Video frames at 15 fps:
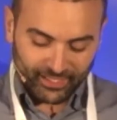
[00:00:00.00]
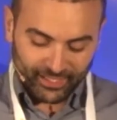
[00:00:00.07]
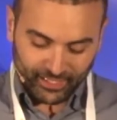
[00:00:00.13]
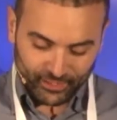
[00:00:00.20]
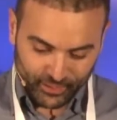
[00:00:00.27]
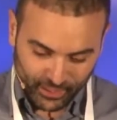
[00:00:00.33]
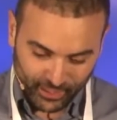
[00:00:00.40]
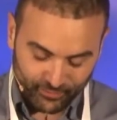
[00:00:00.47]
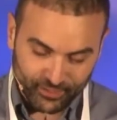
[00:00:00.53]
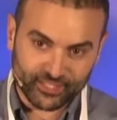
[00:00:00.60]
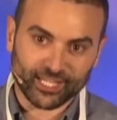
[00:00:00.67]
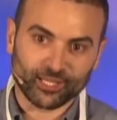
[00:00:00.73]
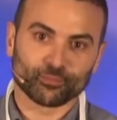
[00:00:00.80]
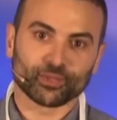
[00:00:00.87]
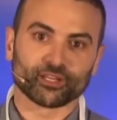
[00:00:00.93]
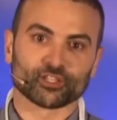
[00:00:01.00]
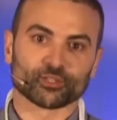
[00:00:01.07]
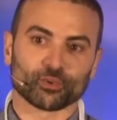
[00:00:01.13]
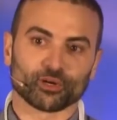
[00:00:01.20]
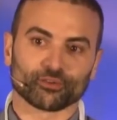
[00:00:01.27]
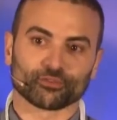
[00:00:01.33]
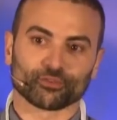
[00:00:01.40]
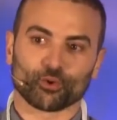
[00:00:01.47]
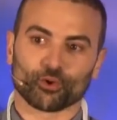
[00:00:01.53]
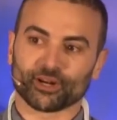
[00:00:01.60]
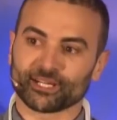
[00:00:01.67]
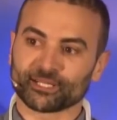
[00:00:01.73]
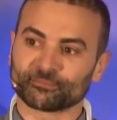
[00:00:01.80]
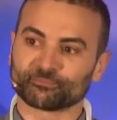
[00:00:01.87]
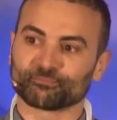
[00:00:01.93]
I used to live in St. Petersburg,
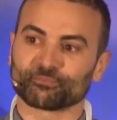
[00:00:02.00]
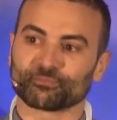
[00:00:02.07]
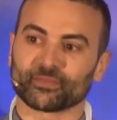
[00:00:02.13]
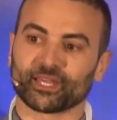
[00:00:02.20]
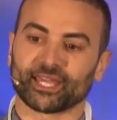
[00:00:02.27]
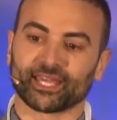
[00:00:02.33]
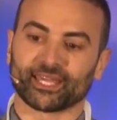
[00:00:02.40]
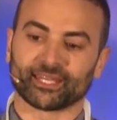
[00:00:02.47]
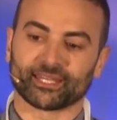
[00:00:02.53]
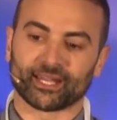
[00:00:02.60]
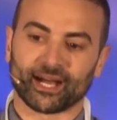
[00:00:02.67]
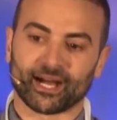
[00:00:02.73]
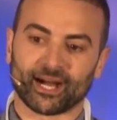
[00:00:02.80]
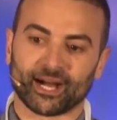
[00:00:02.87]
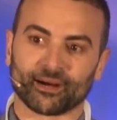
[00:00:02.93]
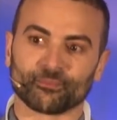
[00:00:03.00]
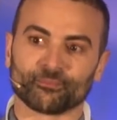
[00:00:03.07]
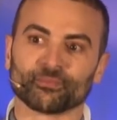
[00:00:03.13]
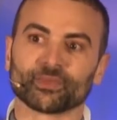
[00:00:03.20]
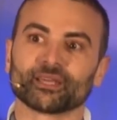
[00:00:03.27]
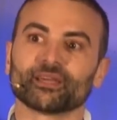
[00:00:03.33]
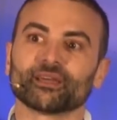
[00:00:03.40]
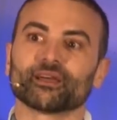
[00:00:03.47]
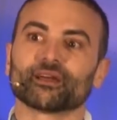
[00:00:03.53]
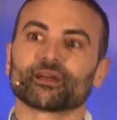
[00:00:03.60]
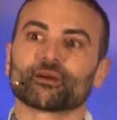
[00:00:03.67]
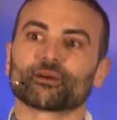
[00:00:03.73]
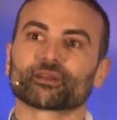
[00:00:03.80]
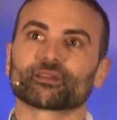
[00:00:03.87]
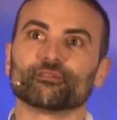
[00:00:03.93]
Florida, and um,
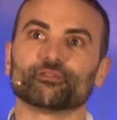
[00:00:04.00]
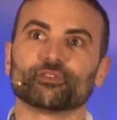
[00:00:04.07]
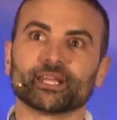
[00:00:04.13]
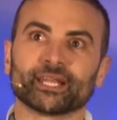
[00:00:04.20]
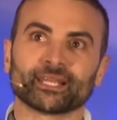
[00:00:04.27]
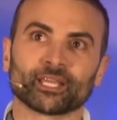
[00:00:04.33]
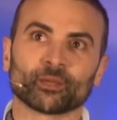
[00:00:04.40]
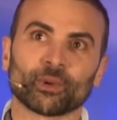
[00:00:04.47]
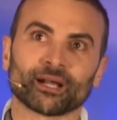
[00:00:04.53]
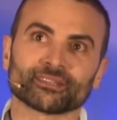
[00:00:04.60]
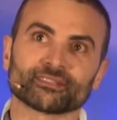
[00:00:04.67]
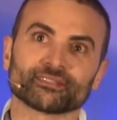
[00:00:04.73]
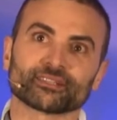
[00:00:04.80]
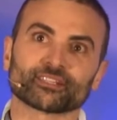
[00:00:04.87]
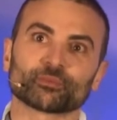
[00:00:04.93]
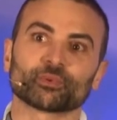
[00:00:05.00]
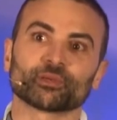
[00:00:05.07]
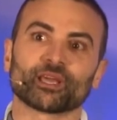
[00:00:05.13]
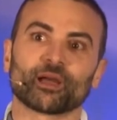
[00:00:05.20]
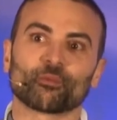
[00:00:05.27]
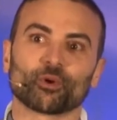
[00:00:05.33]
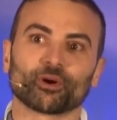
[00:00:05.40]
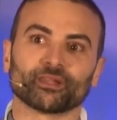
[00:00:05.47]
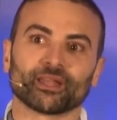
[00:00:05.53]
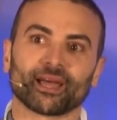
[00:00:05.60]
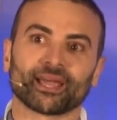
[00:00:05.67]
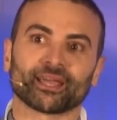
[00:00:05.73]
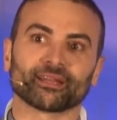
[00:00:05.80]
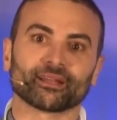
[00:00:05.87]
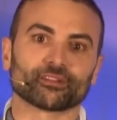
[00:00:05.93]
conveniently about 6 p.m. one
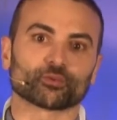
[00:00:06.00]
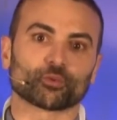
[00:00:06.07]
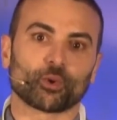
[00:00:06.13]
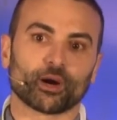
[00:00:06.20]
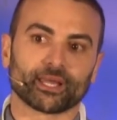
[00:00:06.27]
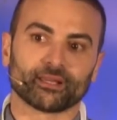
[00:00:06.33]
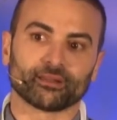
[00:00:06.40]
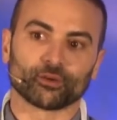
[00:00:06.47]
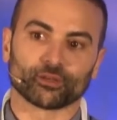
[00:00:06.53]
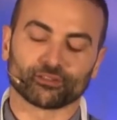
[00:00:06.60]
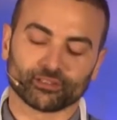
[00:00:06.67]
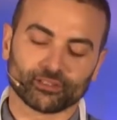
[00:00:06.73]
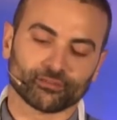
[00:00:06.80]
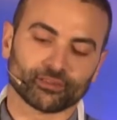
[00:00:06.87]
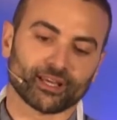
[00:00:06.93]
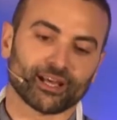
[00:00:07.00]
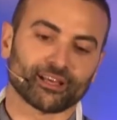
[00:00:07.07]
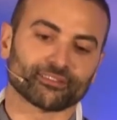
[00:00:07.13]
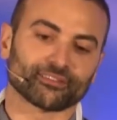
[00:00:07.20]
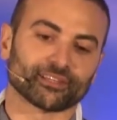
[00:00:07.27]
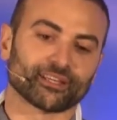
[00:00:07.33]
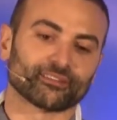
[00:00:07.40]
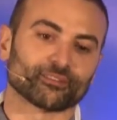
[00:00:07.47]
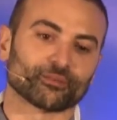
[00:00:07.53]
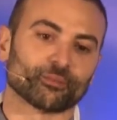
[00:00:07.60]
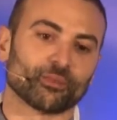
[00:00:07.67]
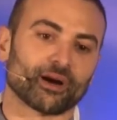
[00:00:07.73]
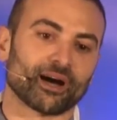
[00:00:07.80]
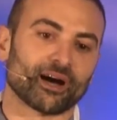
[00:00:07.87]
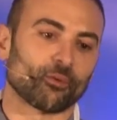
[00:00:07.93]
night, I just went into a CVS to get
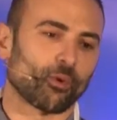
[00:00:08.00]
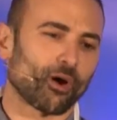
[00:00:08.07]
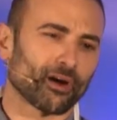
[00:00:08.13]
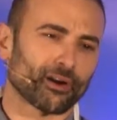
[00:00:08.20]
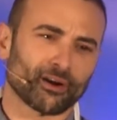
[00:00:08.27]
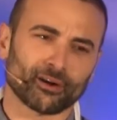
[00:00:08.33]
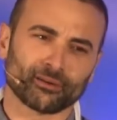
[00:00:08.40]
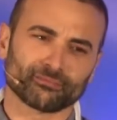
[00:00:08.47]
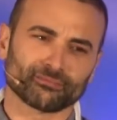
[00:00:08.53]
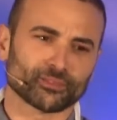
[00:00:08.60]
some uh, water.